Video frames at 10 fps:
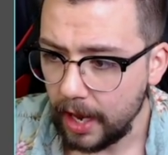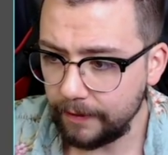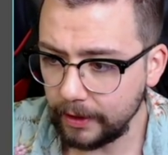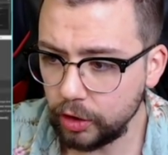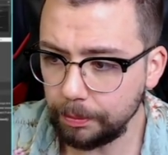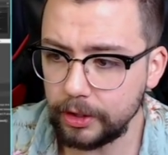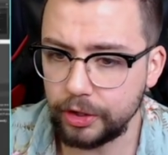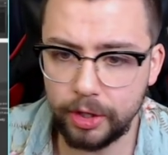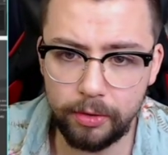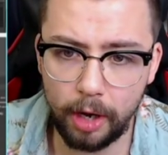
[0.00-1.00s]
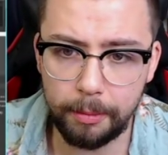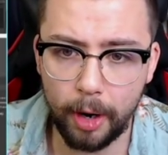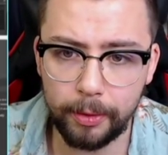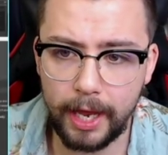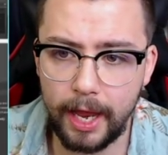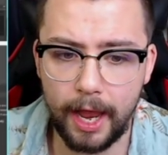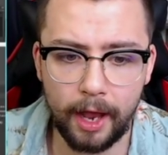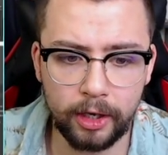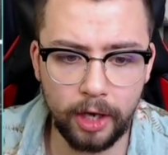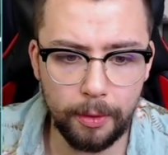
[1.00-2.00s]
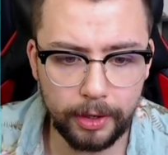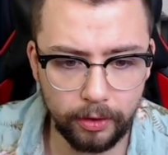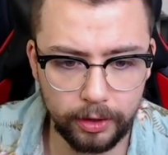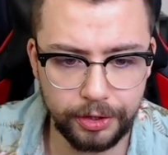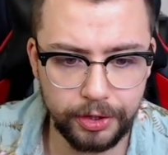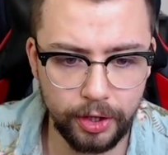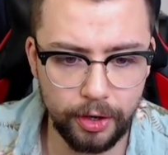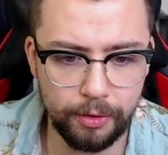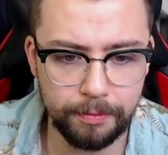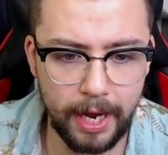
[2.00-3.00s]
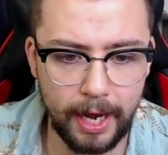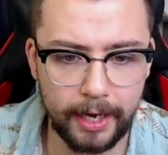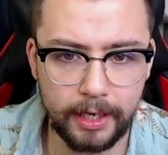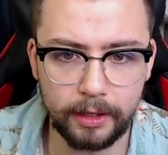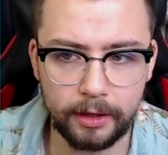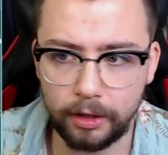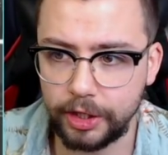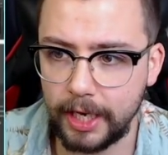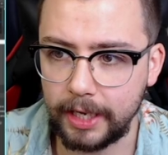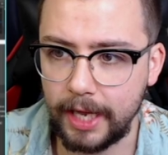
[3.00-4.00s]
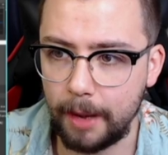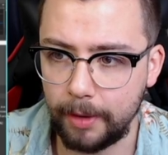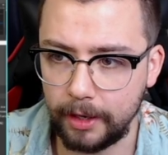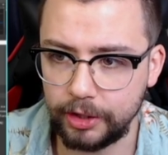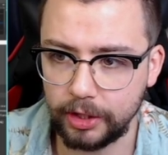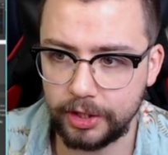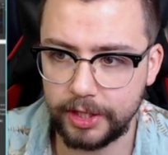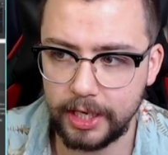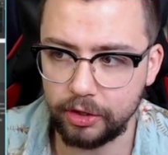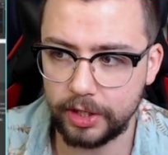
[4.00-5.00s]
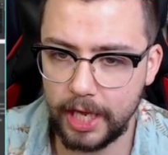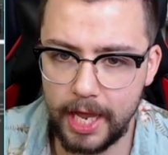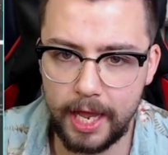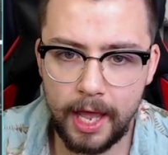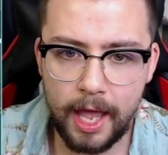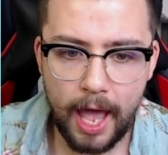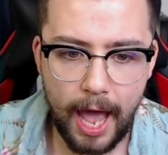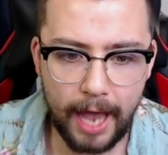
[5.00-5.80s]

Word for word: if I jump into studio mode here and go across to my Logitech cam, as you can see just here,